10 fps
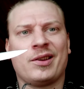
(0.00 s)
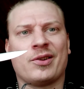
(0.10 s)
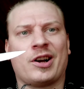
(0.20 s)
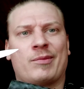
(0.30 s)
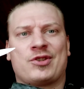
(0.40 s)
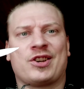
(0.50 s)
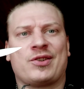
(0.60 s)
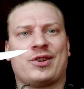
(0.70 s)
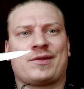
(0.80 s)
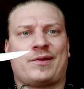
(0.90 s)
you know, how much it
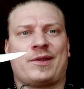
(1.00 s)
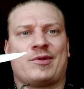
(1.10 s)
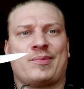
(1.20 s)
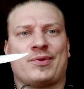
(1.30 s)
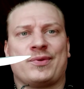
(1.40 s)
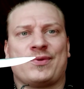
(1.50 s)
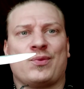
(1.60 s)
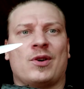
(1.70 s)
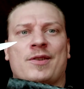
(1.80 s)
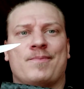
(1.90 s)
costs for them to produce
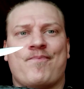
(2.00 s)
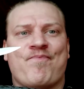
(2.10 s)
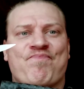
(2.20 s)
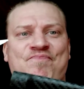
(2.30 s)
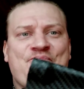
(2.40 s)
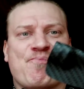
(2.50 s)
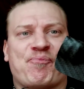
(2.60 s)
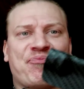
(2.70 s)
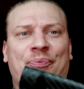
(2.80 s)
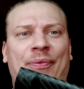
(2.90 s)
one,
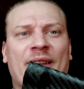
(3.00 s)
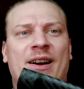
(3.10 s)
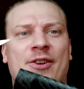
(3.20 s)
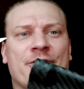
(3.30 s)
I